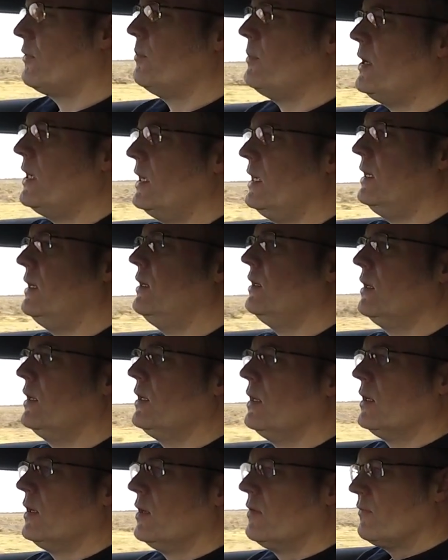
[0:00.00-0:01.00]
me,
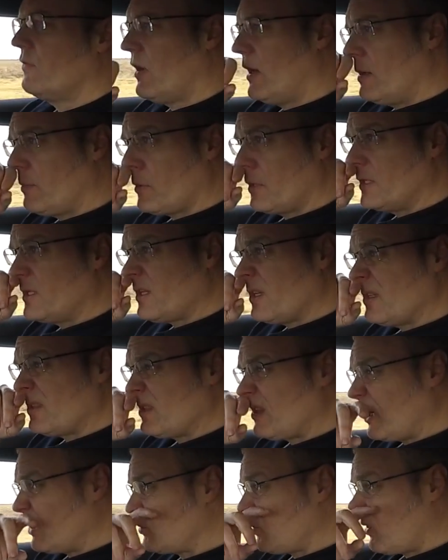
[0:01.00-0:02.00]
for anybody that
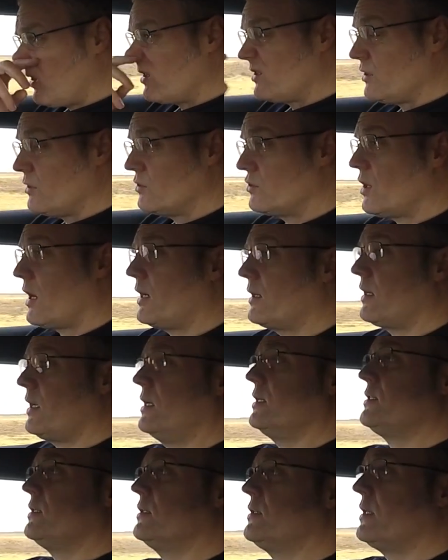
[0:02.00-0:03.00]
does want to do track
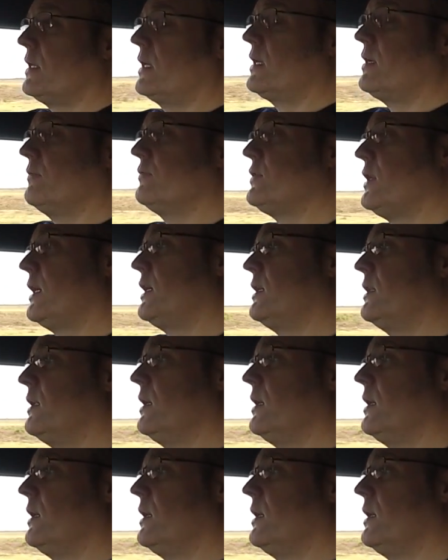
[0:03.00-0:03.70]
days and think you've taken